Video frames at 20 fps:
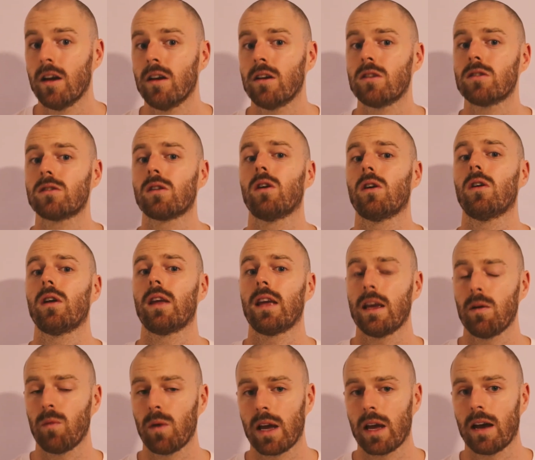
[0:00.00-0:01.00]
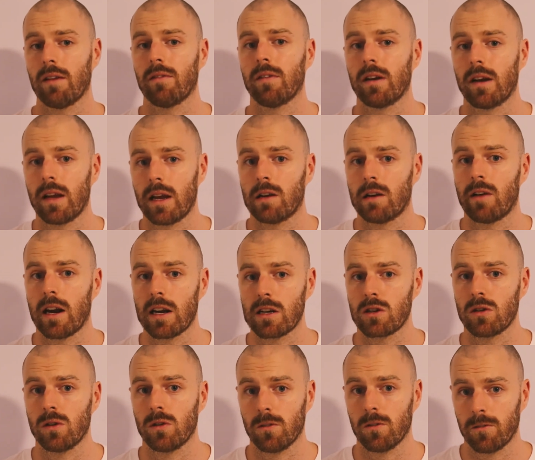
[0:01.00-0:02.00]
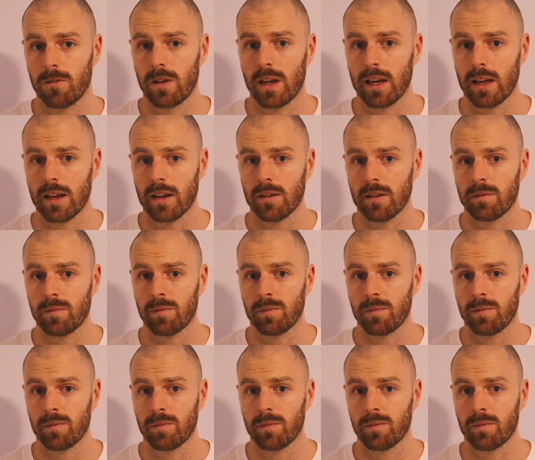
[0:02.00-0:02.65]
So here we have an irrational fear.